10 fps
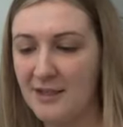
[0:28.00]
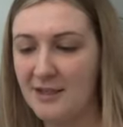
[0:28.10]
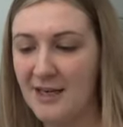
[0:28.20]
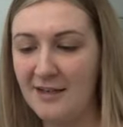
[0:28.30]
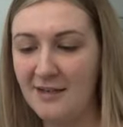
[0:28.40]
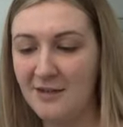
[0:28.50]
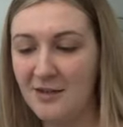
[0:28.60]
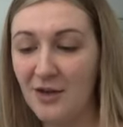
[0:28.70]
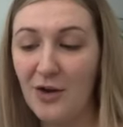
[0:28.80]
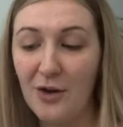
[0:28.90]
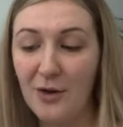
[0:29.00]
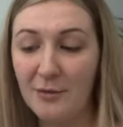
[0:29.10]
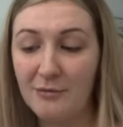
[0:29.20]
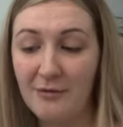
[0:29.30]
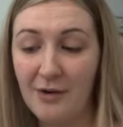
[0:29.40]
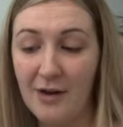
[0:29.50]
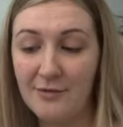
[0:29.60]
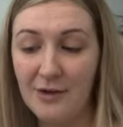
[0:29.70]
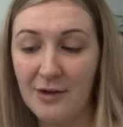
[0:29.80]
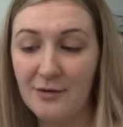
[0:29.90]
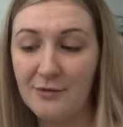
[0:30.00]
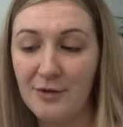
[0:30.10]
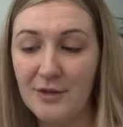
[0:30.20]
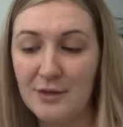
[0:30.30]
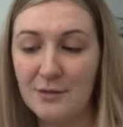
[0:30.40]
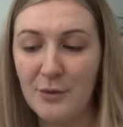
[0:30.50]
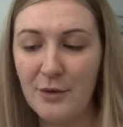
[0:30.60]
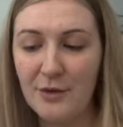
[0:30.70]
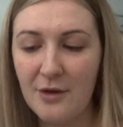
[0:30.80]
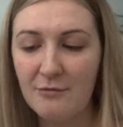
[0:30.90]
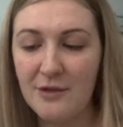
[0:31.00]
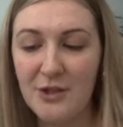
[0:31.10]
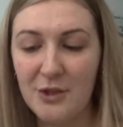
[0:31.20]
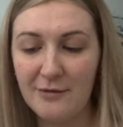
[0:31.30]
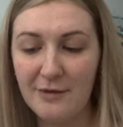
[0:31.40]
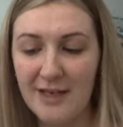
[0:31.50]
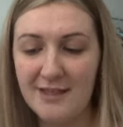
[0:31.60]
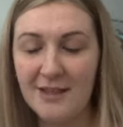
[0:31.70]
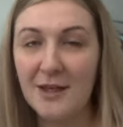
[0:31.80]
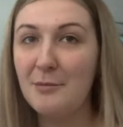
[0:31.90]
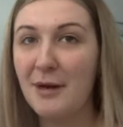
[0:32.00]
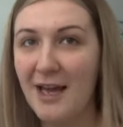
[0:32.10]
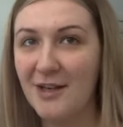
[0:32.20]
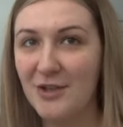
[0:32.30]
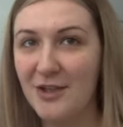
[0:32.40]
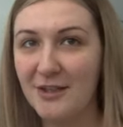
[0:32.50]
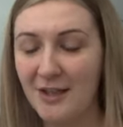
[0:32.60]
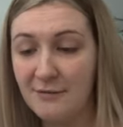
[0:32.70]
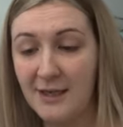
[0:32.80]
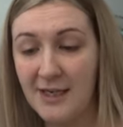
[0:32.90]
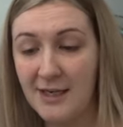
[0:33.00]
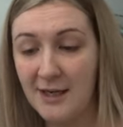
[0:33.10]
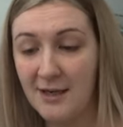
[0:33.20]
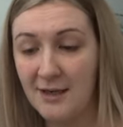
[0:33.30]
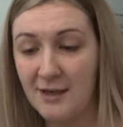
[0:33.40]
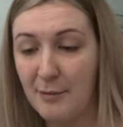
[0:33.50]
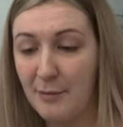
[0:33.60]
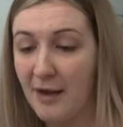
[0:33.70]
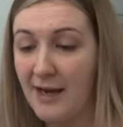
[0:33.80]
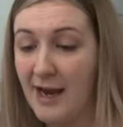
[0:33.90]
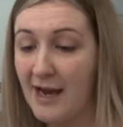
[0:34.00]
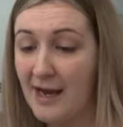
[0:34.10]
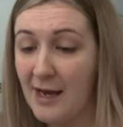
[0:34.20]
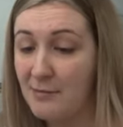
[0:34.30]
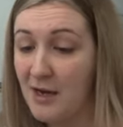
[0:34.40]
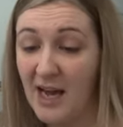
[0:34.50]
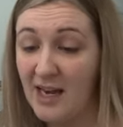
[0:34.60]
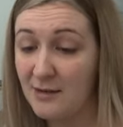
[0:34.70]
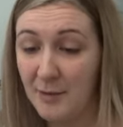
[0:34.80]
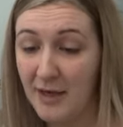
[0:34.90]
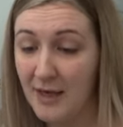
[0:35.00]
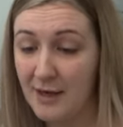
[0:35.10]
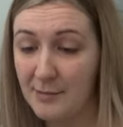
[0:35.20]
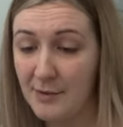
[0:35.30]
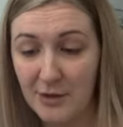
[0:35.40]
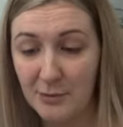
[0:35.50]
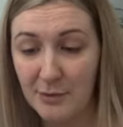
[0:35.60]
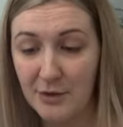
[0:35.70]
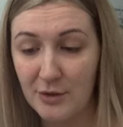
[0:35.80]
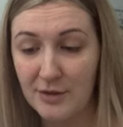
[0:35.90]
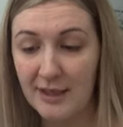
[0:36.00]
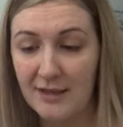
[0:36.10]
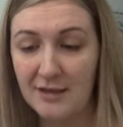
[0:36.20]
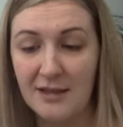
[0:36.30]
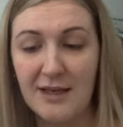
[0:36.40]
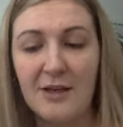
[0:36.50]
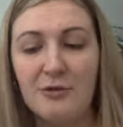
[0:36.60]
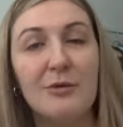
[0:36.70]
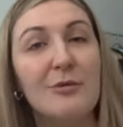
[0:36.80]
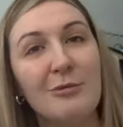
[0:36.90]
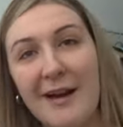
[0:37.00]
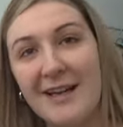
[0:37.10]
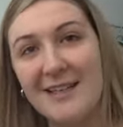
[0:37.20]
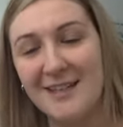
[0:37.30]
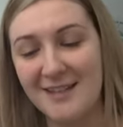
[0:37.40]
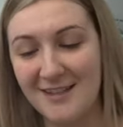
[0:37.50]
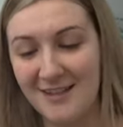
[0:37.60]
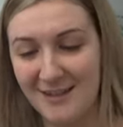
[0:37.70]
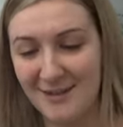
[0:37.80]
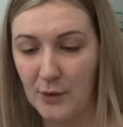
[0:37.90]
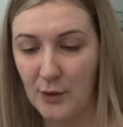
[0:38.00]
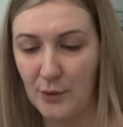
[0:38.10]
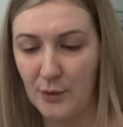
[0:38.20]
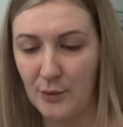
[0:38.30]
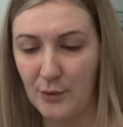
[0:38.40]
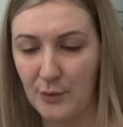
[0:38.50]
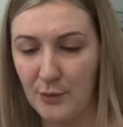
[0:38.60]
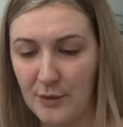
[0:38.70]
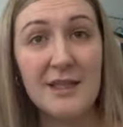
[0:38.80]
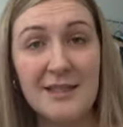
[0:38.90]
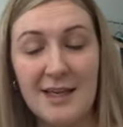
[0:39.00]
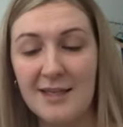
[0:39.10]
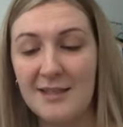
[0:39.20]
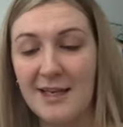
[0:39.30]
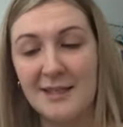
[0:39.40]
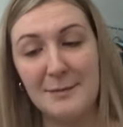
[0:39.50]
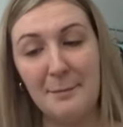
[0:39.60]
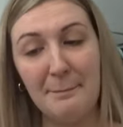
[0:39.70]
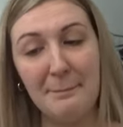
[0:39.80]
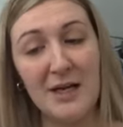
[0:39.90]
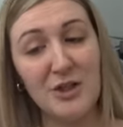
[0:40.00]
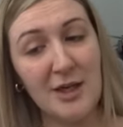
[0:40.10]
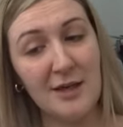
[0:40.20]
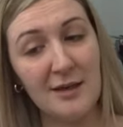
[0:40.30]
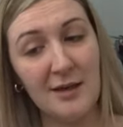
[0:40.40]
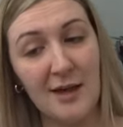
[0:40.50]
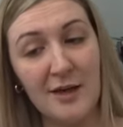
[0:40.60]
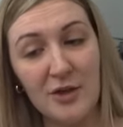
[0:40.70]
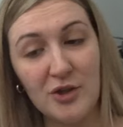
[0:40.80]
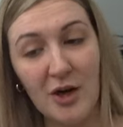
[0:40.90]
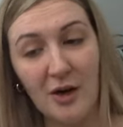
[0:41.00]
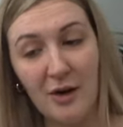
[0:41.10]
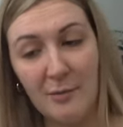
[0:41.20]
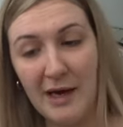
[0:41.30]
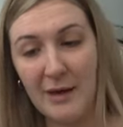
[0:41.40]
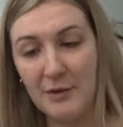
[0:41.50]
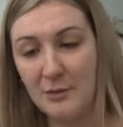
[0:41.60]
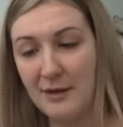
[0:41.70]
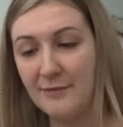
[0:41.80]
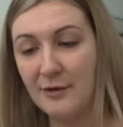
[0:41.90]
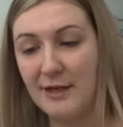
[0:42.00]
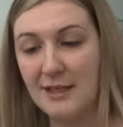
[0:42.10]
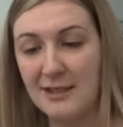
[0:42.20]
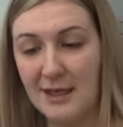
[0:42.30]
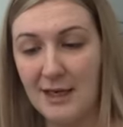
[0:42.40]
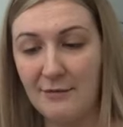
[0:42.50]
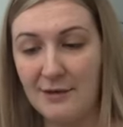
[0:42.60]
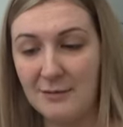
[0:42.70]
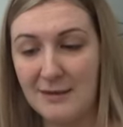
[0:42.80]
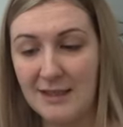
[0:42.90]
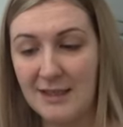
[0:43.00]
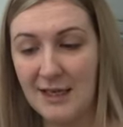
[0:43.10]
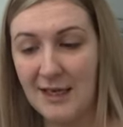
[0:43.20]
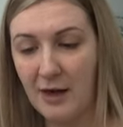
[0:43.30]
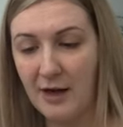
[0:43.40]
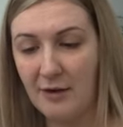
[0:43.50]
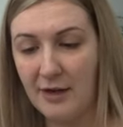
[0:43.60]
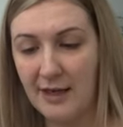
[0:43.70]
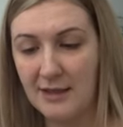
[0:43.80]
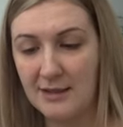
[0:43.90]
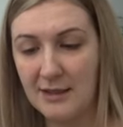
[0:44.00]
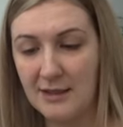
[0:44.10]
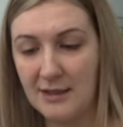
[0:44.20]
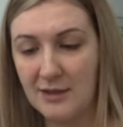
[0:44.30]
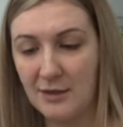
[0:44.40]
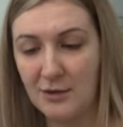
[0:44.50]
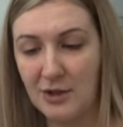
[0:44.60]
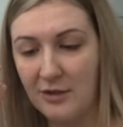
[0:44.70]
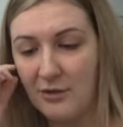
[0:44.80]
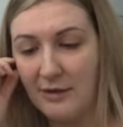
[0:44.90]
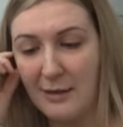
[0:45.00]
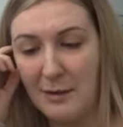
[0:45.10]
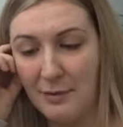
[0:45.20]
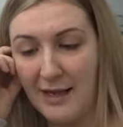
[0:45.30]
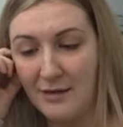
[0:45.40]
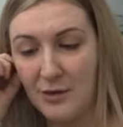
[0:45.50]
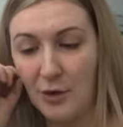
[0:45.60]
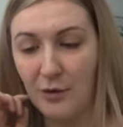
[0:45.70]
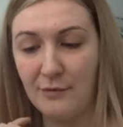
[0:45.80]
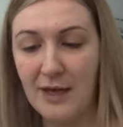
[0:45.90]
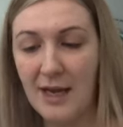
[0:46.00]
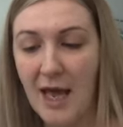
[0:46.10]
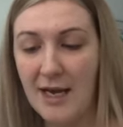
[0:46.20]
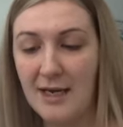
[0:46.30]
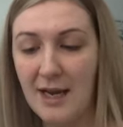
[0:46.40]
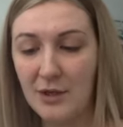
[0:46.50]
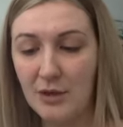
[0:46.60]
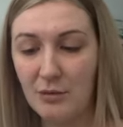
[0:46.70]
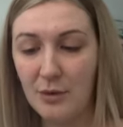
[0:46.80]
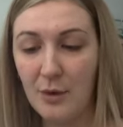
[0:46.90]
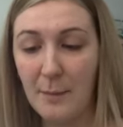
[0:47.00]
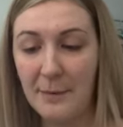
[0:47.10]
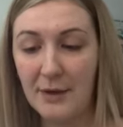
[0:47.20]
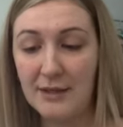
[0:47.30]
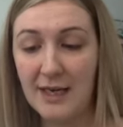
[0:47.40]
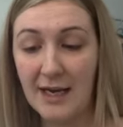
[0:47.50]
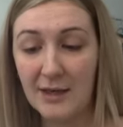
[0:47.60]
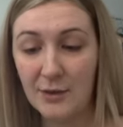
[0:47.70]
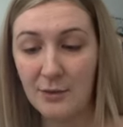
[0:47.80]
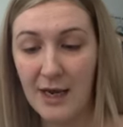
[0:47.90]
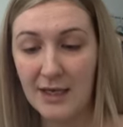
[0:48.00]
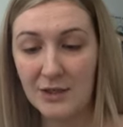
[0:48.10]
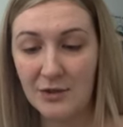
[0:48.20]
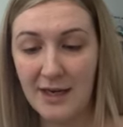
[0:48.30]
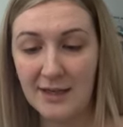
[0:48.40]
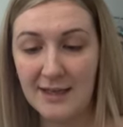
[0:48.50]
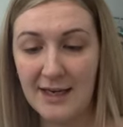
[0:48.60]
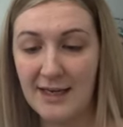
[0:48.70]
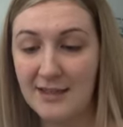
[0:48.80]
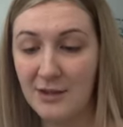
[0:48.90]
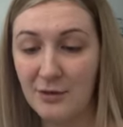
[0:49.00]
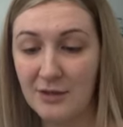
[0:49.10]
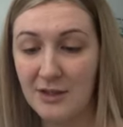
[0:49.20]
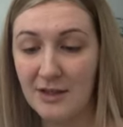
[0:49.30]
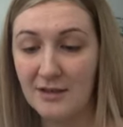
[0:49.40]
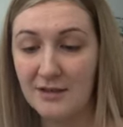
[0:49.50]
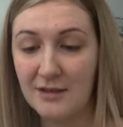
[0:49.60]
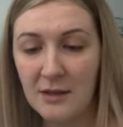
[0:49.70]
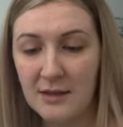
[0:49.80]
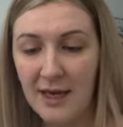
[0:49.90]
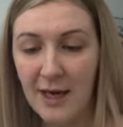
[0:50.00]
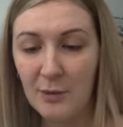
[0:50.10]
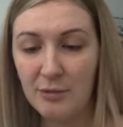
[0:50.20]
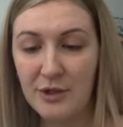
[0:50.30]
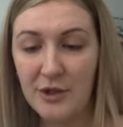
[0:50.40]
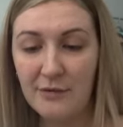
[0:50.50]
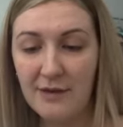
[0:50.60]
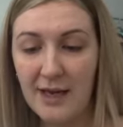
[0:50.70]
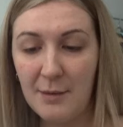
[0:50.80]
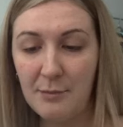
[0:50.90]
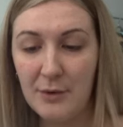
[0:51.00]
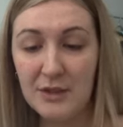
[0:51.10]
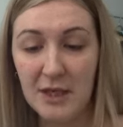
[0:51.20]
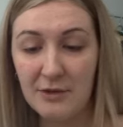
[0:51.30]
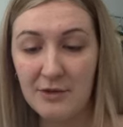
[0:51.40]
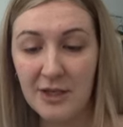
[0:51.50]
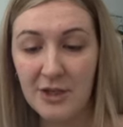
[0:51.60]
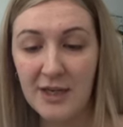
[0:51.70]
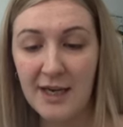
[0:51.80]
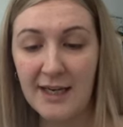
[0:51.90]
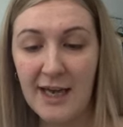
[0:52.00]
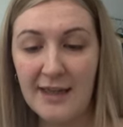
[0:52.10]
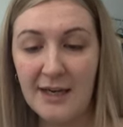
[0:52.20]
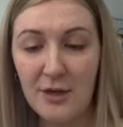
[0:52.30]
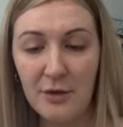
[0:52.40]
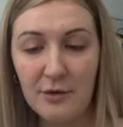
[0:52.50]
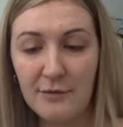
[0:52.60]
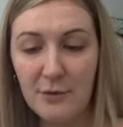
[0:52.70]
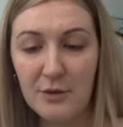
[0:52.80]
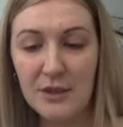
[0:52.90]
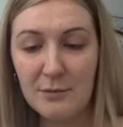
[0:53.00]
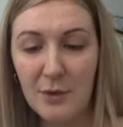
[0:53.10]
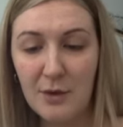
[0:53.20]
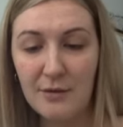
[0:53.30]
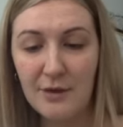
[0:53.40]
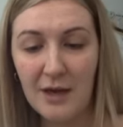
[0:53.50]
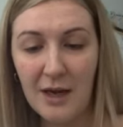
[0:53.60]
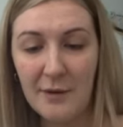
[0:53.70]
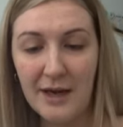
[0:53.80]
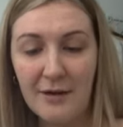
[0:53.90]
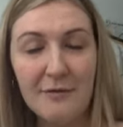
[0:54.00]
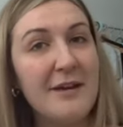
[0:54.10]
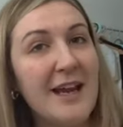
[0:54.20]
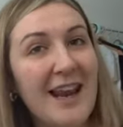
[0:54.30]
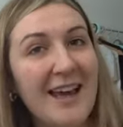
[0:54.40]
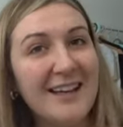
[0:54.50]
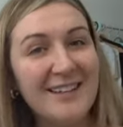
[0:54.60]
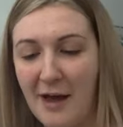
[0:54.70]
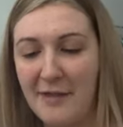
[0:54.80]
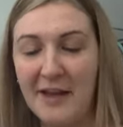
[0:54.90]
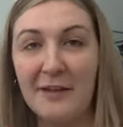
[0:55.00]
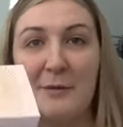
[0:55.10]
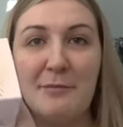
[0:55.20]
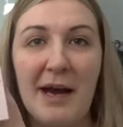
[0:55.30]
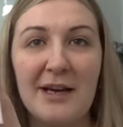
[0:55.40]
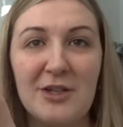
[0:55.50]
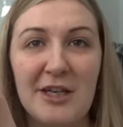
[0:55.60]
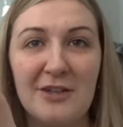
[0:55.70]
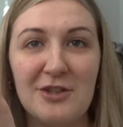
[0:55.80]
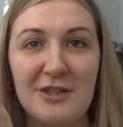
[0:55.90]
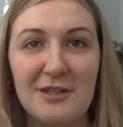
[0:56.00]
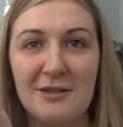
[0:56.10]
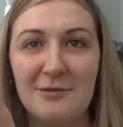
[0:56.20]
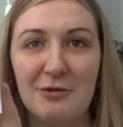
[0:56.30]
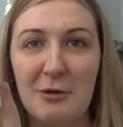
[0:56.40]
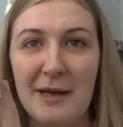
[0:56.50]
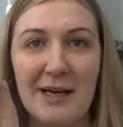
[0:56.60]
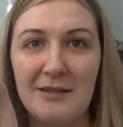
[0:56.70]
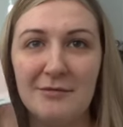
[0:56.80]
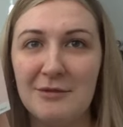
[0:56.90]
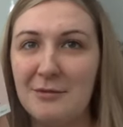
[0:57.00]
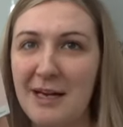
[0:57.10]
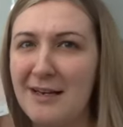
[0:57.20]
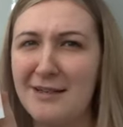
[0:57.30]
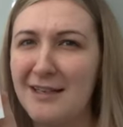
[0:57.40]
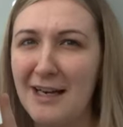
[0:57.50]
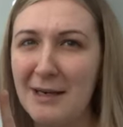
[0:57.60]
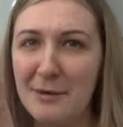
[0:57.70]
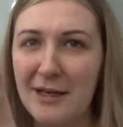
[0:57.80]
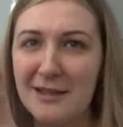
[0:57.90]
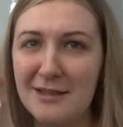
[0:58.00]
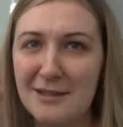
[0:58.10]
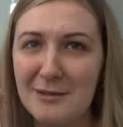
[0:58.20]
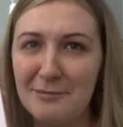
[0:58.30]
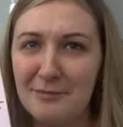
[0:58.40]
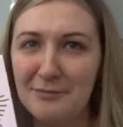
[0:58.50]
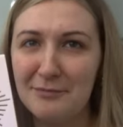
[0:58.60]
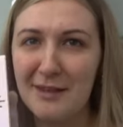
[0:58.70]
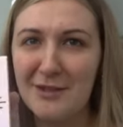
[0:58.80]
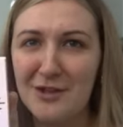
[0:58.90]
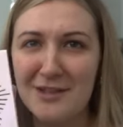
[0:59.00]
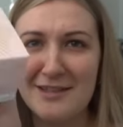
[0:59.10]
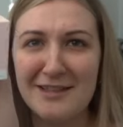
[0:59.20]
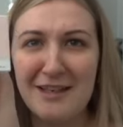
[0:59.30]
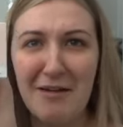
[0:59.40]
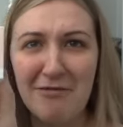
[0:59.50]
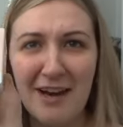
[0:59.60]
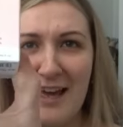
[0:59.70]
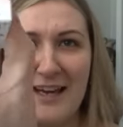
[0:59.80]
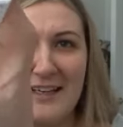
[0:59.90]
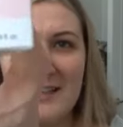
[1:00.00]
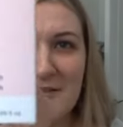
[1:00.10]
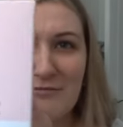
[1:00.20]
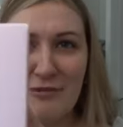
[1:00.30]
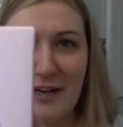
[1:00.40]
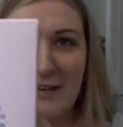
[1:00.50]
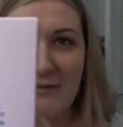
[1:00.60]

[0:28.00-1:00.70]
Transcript: is an instant glow reviver for a smoother, rejuvenated complexion. Vegan, apply AM and PM to boost your skin's natural radiance. Ooh. It says it's magic in a jar powered with green tea, vitamin C, hyaluronic acid. Indulge in a dreamy blend of natural botanical extracts and antioxidants to help rejuvenate, boost hydration and get that youthful, smooth, glowing feeling. I think the packaging just drew me in instantly because it's just as lovely it's just really